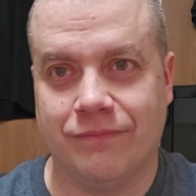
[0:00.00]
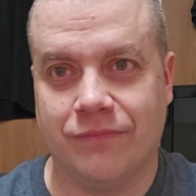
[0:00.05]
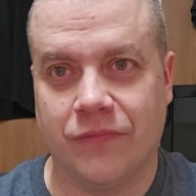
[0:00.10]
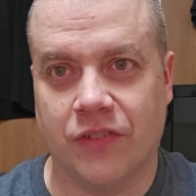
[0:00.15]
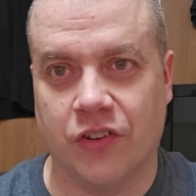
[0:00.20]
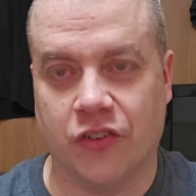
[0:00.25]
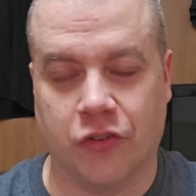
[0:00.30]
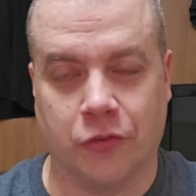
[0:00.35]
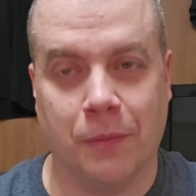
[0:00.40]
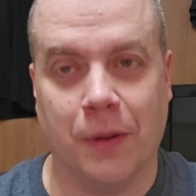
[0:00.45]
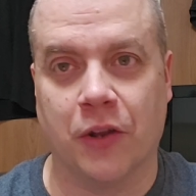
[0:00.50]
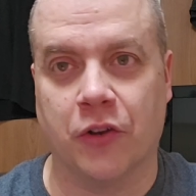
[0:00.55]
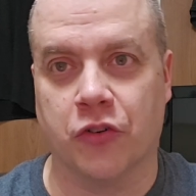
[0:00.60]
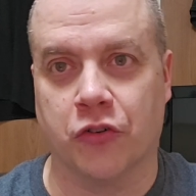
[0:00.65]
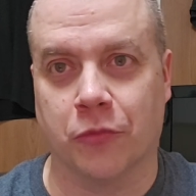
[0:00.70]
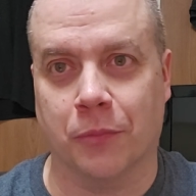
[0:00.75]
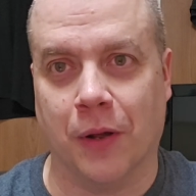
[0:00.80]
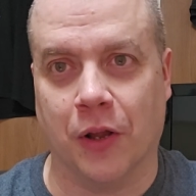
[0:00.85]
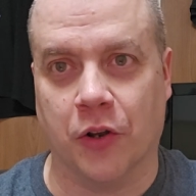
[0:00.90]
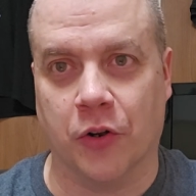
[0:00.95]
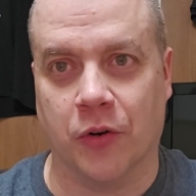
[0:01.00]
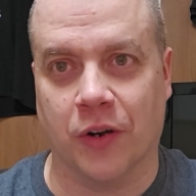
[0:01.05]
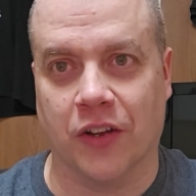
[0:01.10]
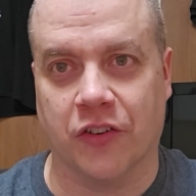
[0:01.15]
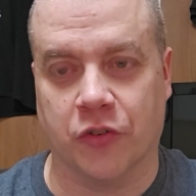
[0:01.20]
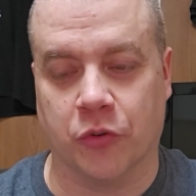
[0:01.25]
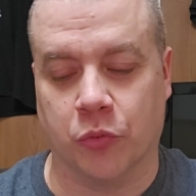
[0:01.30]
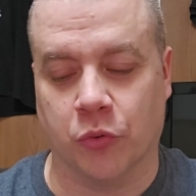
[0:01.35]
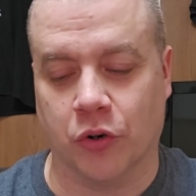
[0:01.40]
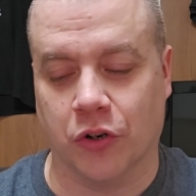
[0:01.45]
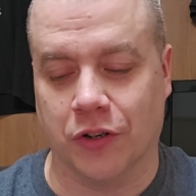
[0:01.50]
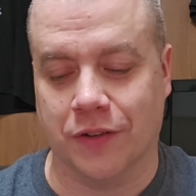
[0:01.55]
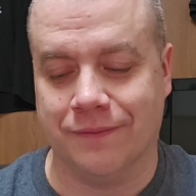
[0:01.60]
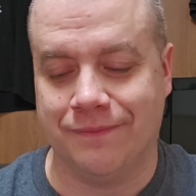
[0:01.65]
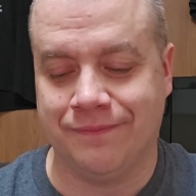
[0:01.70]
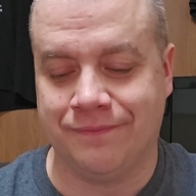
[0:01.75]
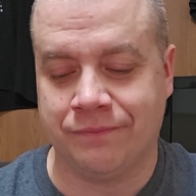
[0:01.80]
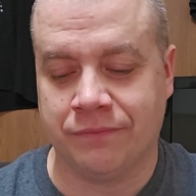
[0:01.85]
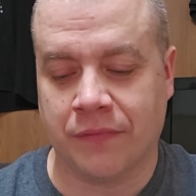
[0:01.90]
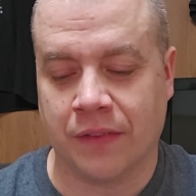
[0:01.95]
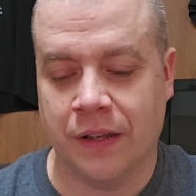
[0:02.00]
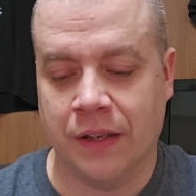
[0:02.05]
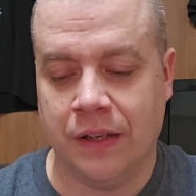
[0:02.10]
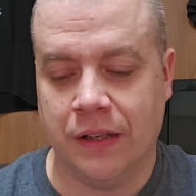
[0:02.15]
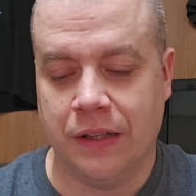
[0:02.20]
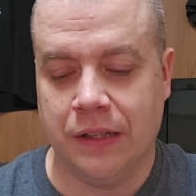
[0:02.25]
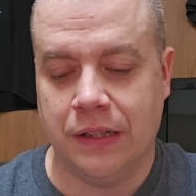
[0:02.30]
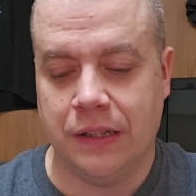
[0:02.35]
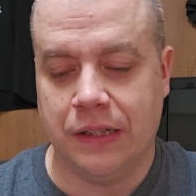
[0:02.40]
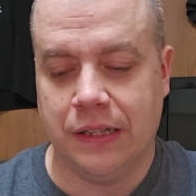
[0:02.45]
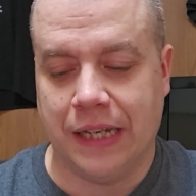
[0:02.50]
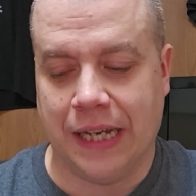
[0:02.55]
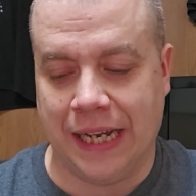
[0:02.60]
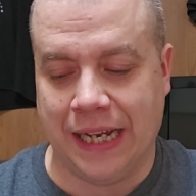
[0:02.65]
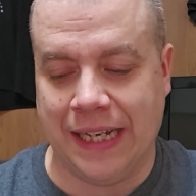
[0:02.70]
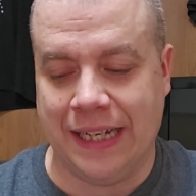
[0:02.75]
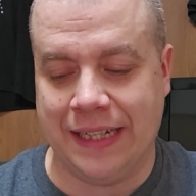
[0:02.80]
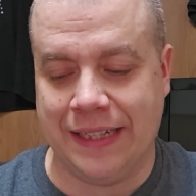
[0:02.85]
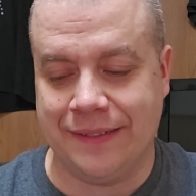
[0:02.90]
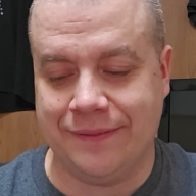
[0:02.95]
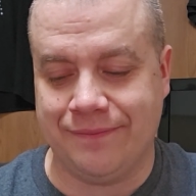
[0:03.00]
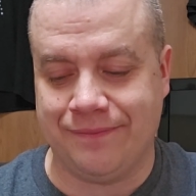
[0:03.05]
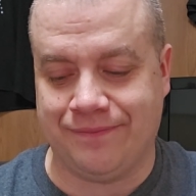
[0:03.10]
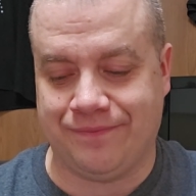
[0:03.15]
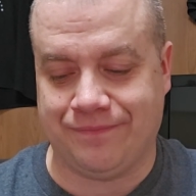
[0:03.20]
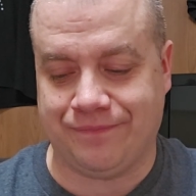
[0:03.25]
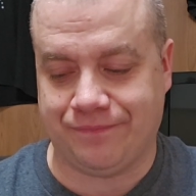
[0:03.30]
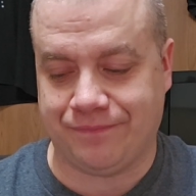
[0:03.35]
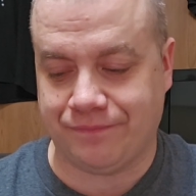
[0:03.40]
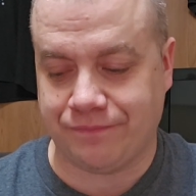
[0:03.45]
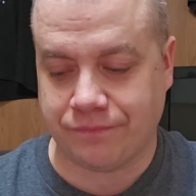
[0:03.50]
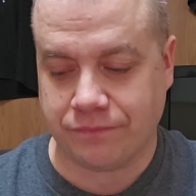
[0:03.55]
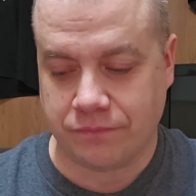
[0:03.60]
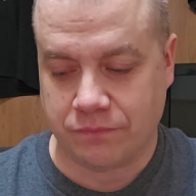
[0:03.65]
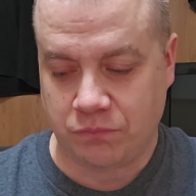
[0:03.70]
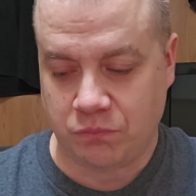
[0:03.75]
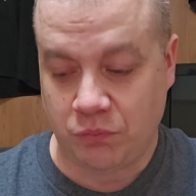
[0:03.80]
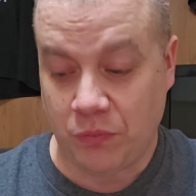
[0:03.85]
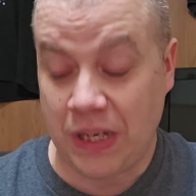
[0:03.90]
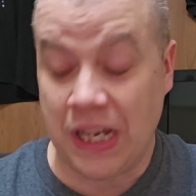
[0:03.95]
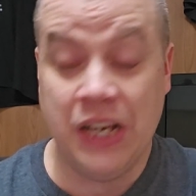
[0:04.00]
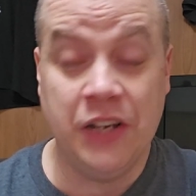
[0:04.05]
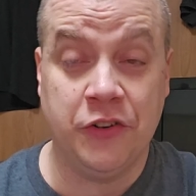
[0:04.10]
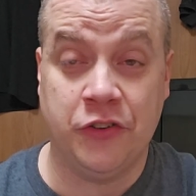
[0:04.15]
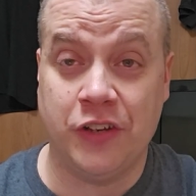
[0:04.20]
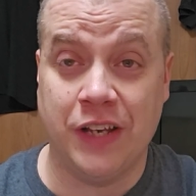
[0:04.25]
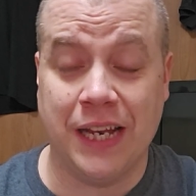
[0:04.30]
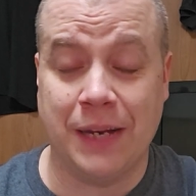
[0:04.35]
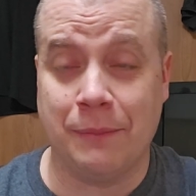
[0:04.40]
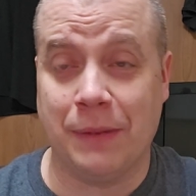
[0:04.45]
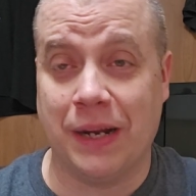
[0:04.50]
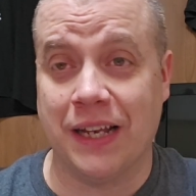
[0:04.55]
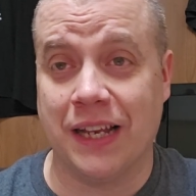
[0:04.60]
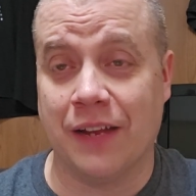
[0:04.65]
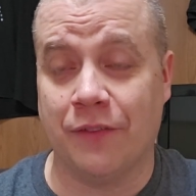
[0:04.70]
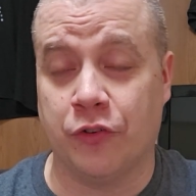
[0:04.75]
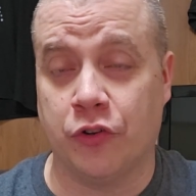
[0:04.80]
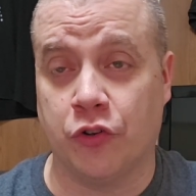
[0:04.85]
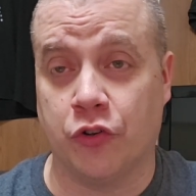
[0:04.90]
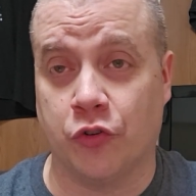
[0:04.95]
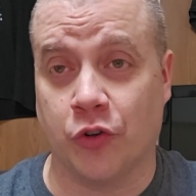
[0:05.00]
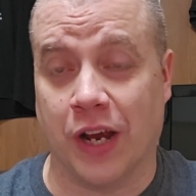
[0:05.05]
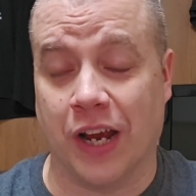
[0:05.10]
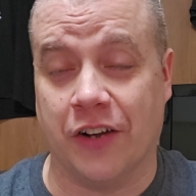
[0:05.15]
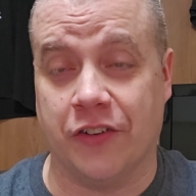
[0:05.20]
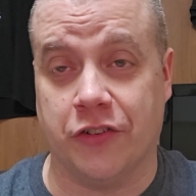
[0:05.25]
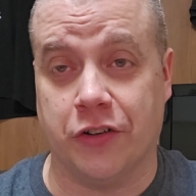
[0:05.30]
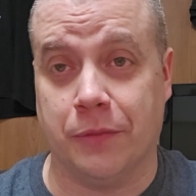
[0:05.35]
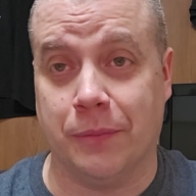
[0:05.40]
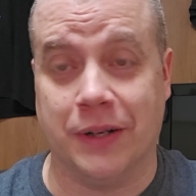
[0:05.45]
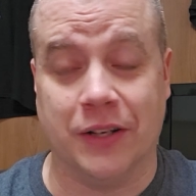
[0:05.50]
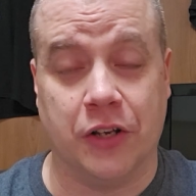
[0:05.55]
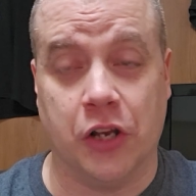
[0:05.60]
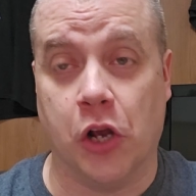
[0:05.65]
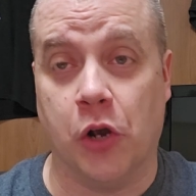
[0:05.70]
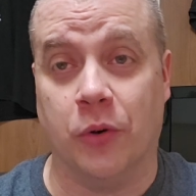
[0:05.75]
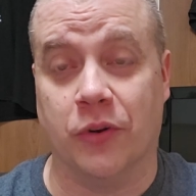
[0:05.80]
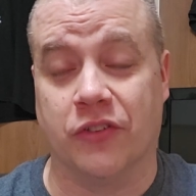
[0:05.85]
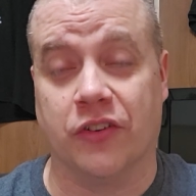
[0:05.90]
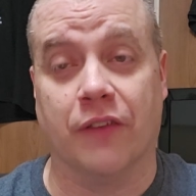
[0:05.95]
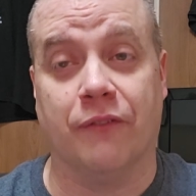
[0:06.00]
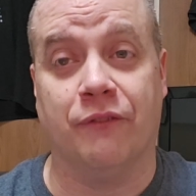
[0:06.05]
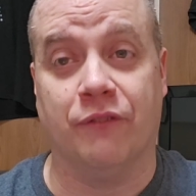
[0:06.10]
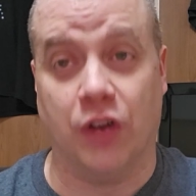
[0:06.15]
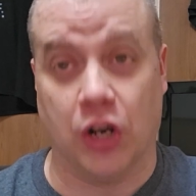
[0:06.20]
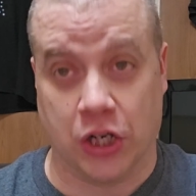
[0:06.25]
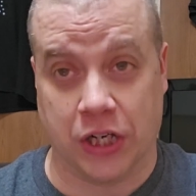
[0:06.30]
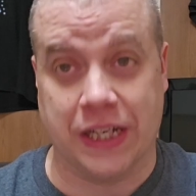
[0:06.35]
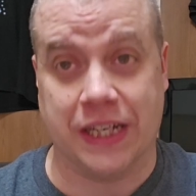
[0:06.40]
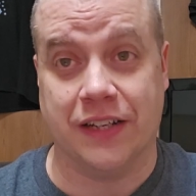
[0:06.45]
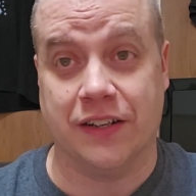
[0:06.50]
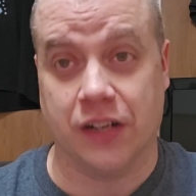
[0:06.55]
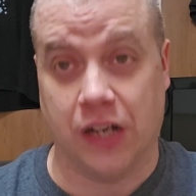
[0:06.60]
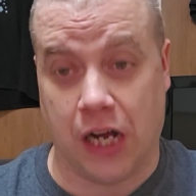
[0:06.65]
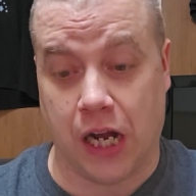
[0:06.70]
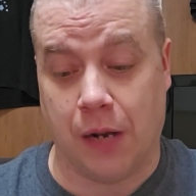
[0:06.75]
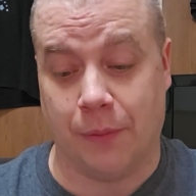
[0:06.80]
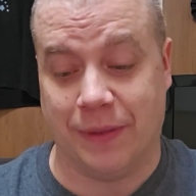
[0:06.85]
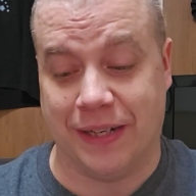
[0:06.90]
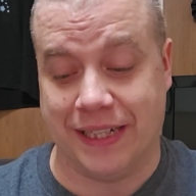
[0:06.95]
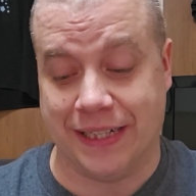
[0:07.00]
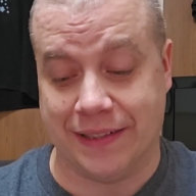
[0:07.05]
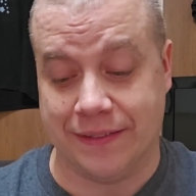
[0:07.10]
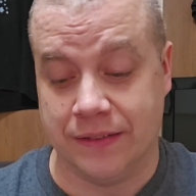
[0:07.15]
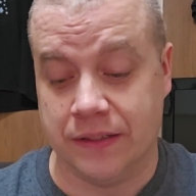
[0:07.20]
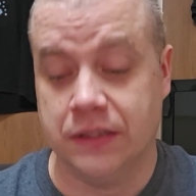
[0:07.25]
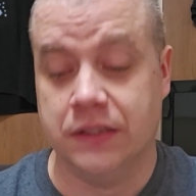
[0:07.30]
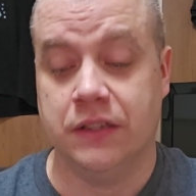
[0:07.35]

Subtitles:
the smother's mother, as it were, and I used to think my life is a tragedy, but no, it's a fucking comedy.